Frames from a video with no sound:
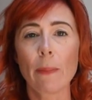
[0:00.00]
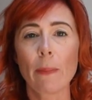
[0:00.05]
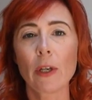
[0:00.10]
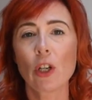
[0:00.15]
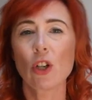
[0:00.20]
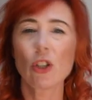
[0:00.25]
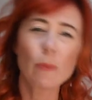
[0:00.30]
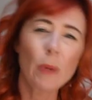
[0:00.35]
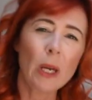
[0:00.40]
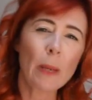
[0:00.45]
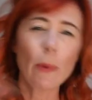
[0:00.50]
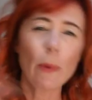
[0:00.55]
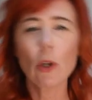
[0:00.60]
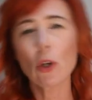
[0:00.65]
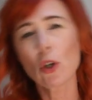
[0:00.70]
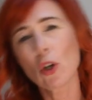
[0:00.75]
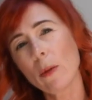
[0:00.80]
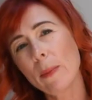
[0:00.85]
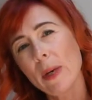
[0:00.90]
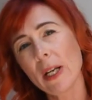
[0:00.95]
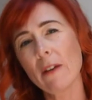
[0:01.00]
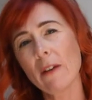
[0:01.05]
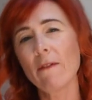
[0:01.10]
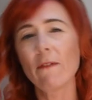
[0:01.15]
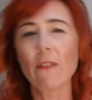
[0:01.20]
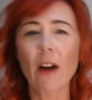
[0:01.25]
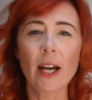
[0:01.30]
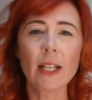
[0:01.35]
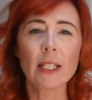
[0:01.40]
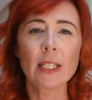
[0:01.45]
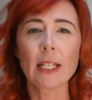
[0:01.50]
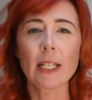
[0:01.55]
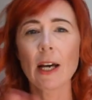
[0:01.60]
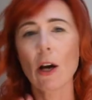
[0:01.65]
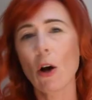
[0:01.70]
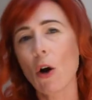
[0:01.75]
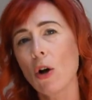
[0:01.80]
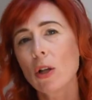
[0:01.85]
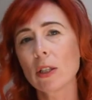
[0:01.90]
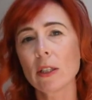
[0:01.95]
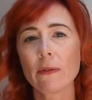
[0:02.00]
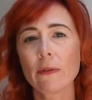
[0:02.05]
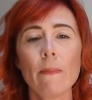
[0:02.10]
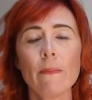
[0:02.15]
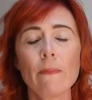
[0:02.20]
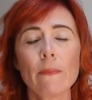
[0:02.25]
because people are coming and finding it at all different